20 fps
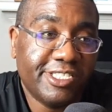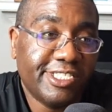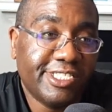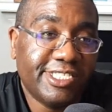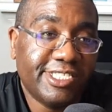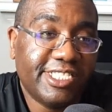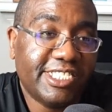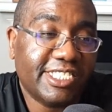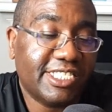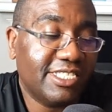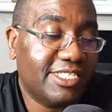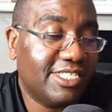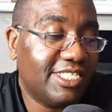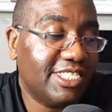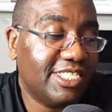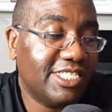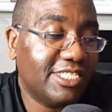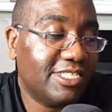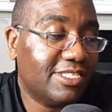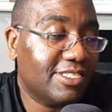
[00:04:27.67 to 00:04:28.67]
they can send
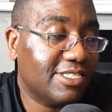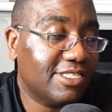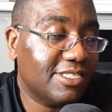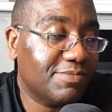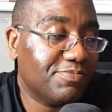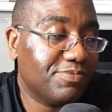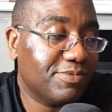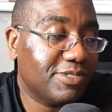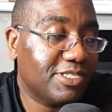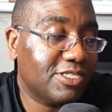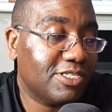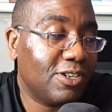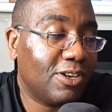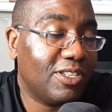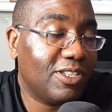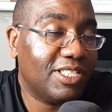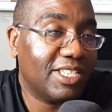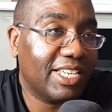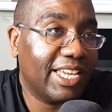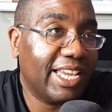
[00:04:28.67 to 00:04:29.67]
a, the
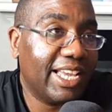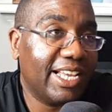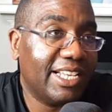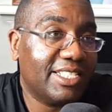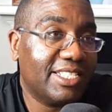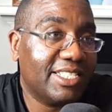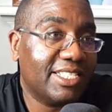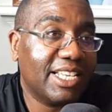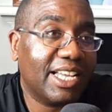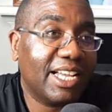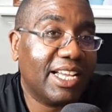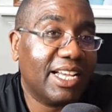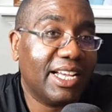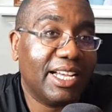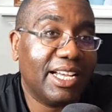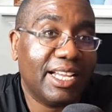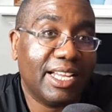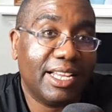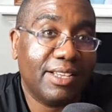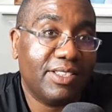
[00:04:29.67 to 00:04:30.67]
cost of gas sky
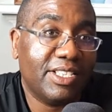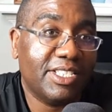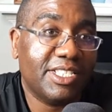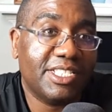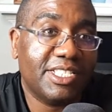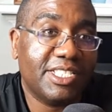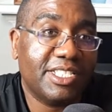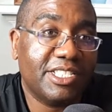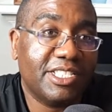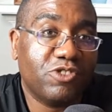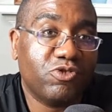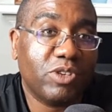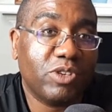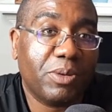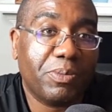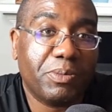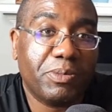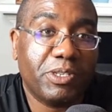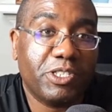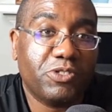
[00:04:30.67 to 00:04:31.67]
high. This isn't the Trump
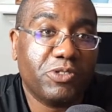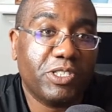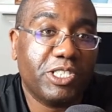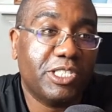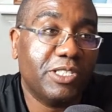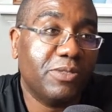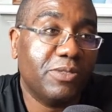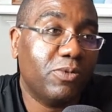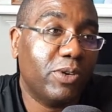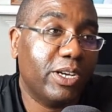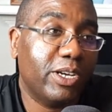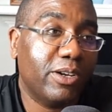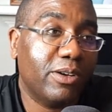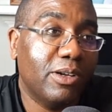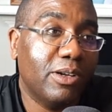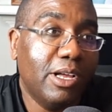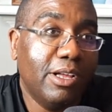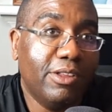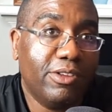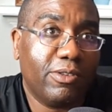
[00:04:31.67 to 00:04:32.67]
administration where
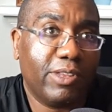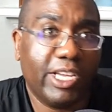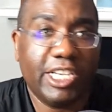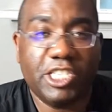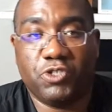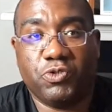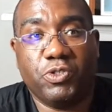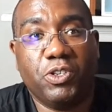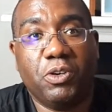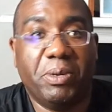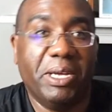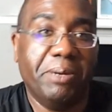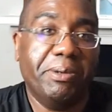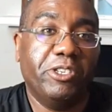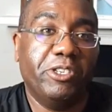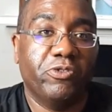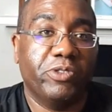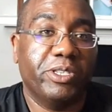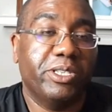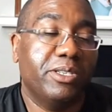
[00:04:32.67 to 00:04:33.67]
they're like drill baby
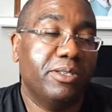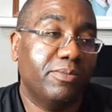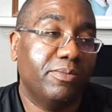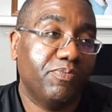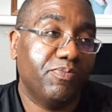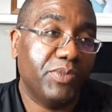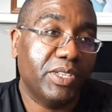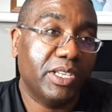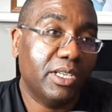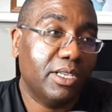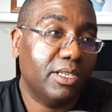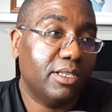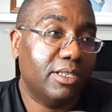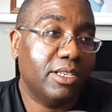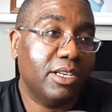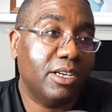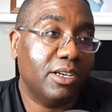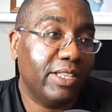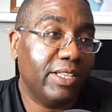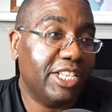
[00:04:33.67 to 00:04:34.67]
drill.
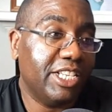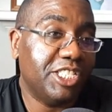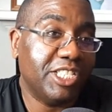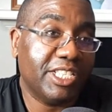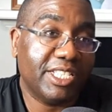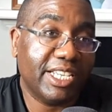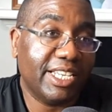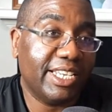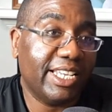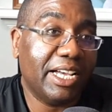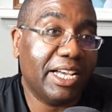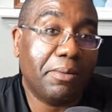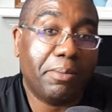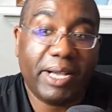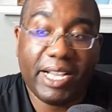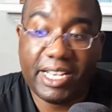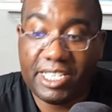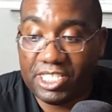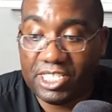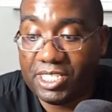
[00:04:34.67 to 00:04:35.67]
No, they shut that down.
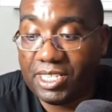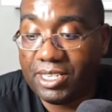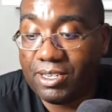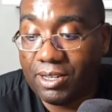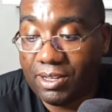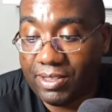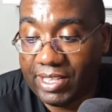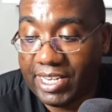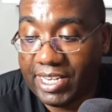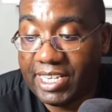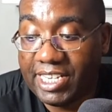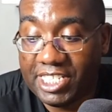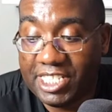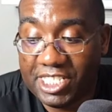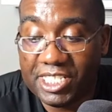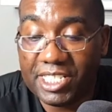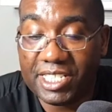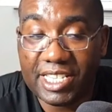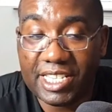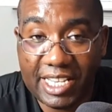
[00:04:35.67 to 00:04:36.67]
Biden shutting all that. He
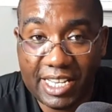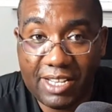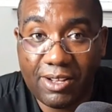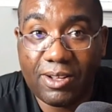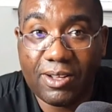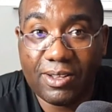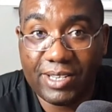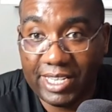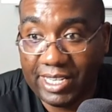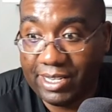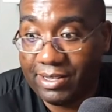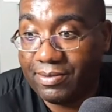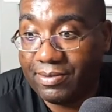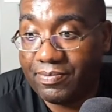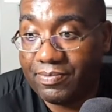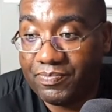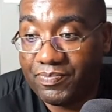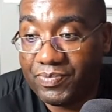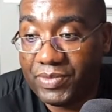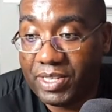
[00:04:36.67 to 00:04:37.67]
shut that all down.
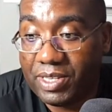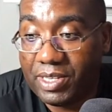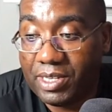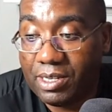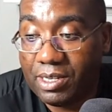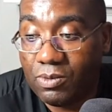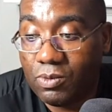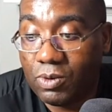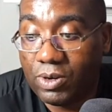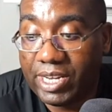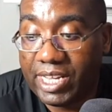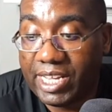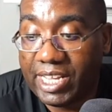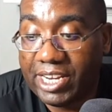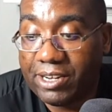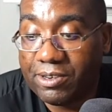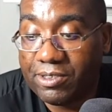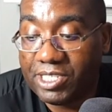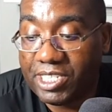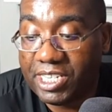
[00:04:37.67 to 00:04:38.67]
We're not
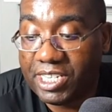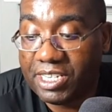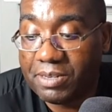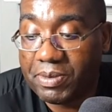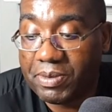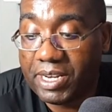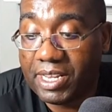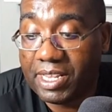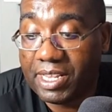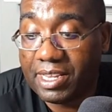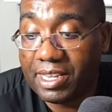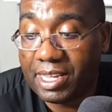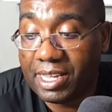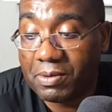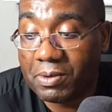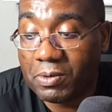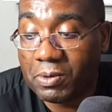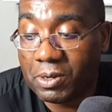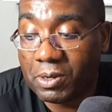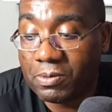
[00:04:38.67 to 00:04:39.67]
energy independent like we
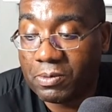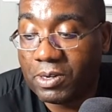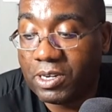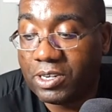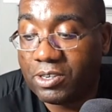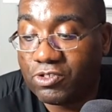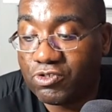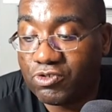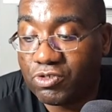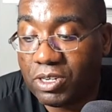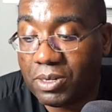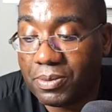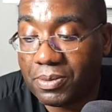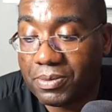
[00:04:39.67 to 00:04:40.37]
were under Trump.